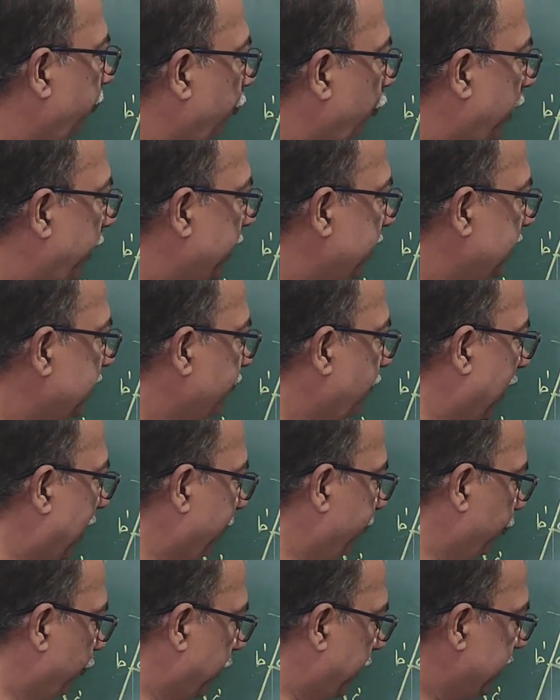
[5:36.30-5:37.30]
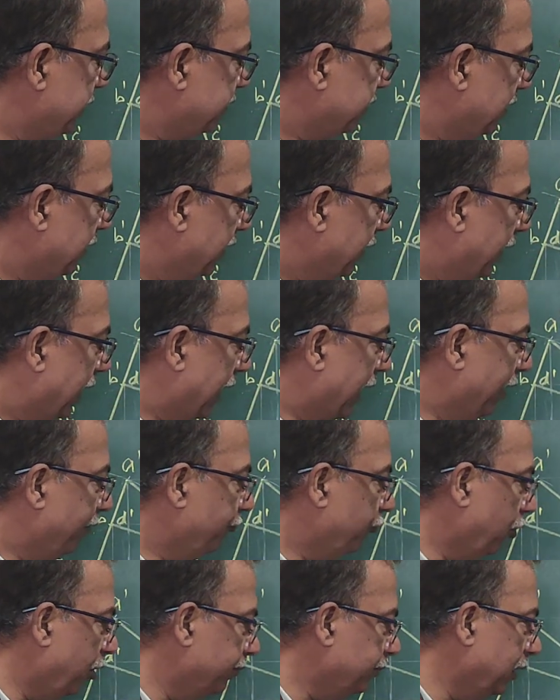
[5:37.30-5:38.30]
points, 5 points, and
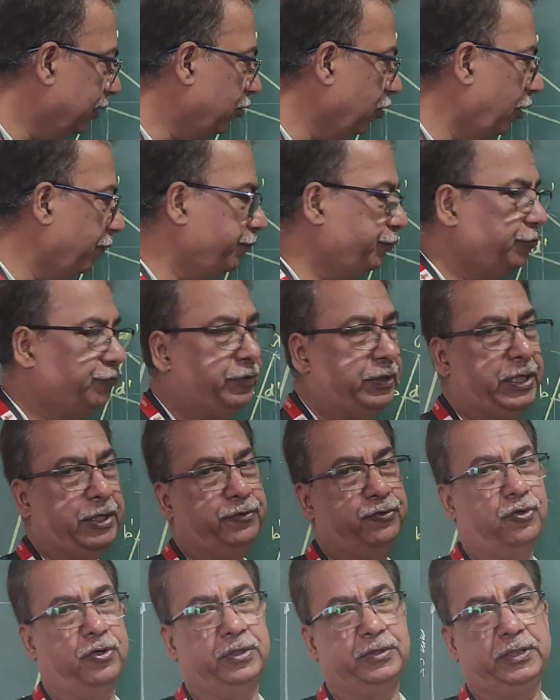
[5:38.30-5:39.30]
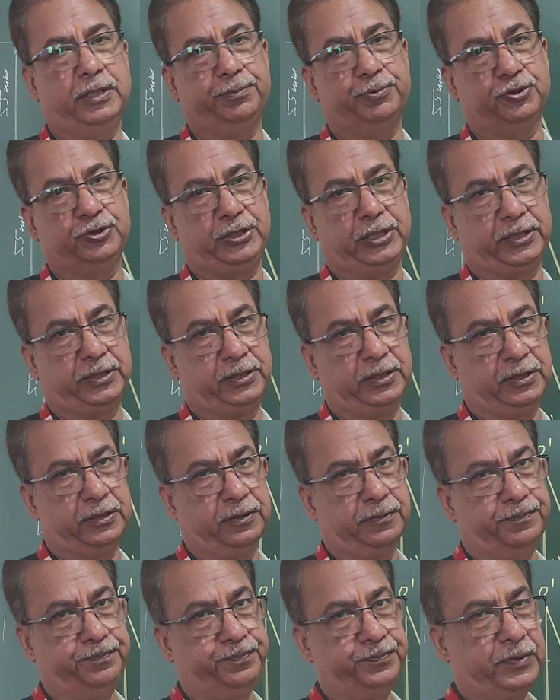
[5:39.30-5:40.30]
from the top view, we have drawn the projector.
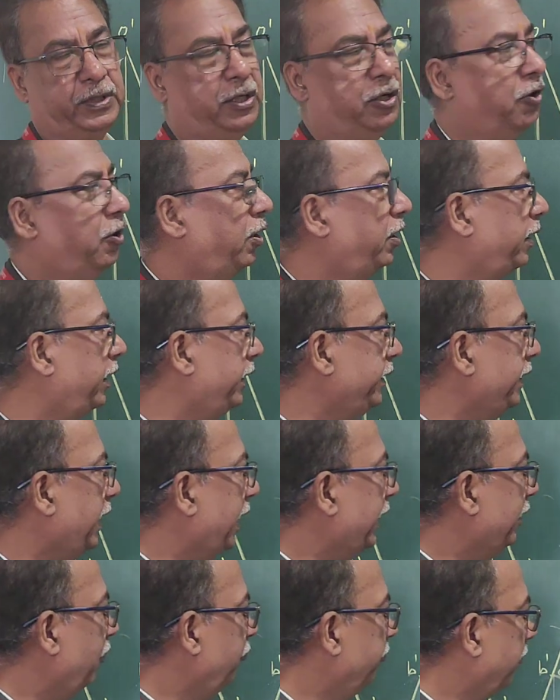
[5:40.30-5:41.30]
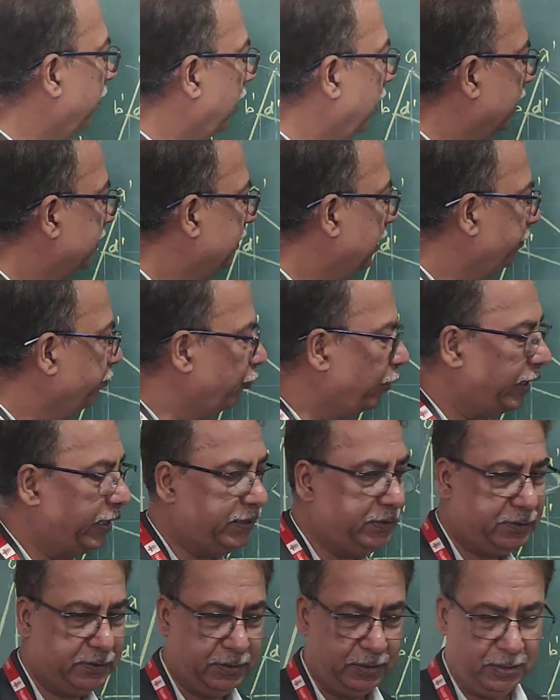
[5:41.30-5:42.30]
Already I have marked the
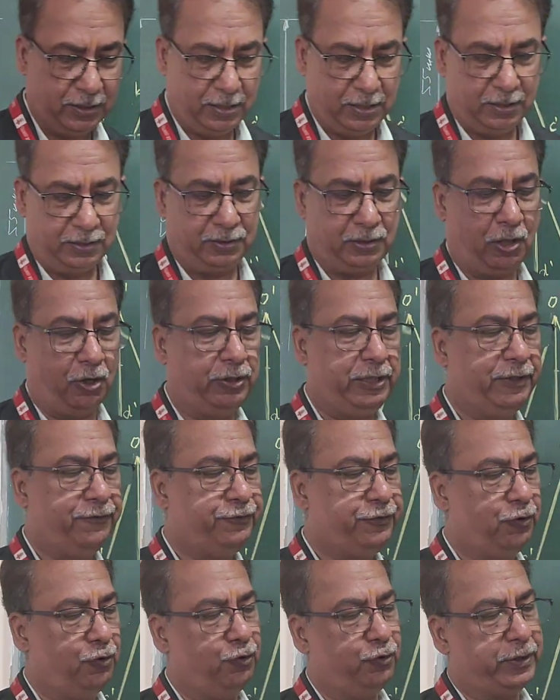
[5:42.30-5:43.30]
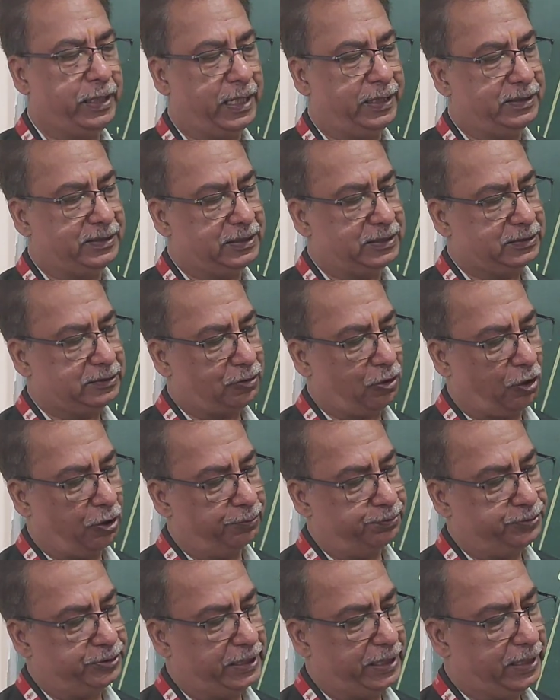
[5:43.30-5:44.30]
points. Now if you look at this
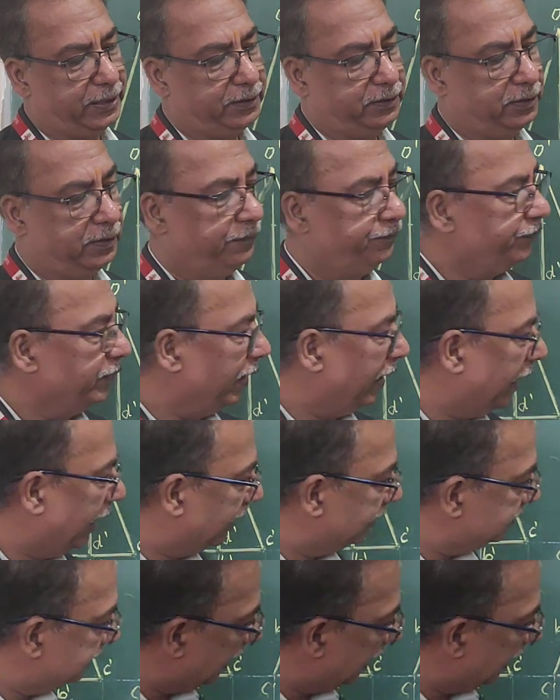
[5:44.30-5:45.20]
object, as